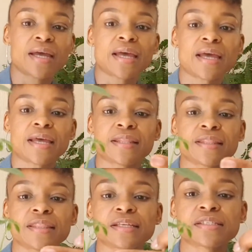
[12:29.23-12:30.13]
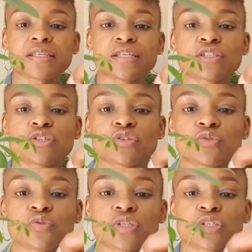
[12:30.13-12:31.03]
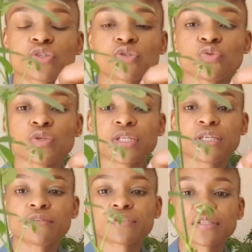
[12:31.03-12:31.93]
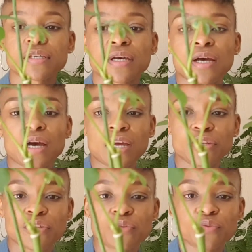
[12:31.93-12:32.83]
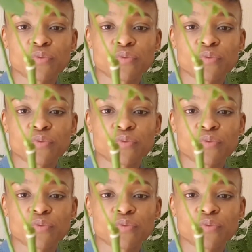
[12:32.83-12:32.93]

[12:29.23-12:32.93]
And this is new, these 2 leaves are new.